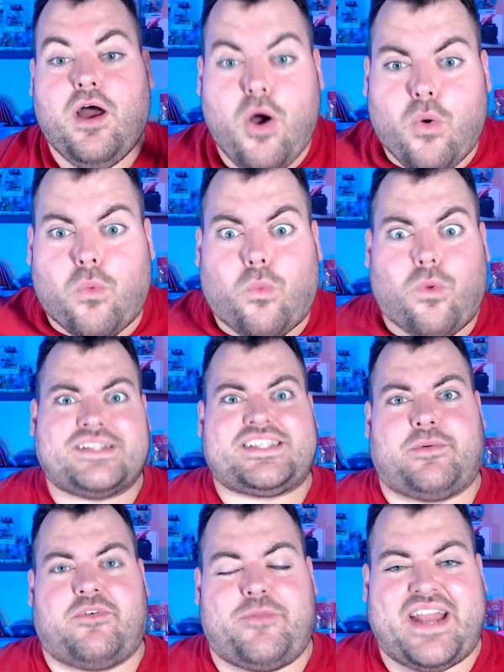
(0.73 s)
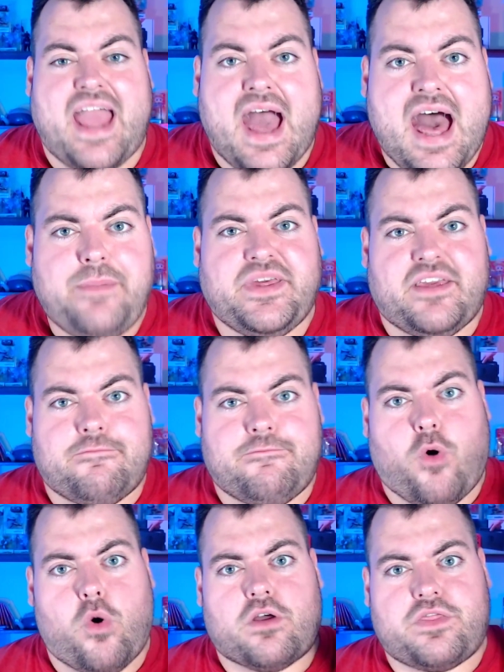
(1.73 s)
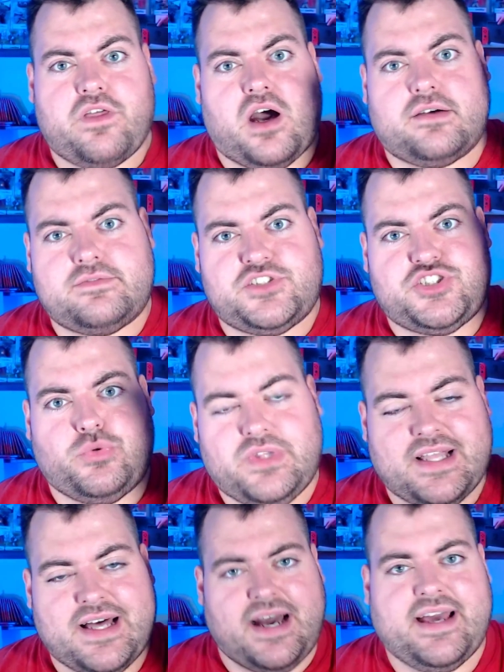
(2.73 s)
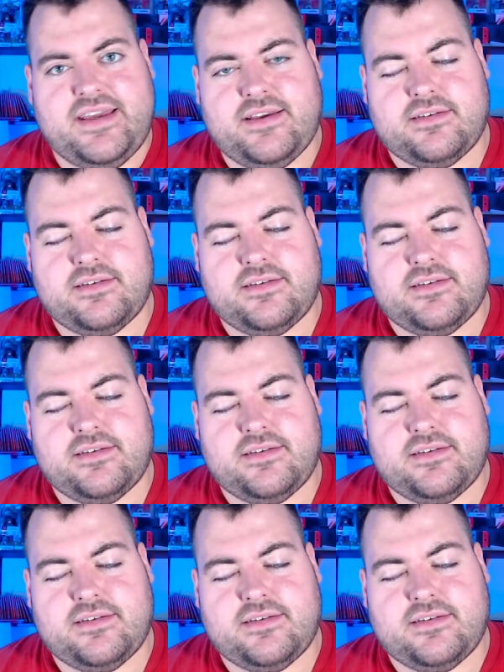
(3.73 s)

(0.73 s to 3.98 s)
What's up, everybody? Happy 4th of July,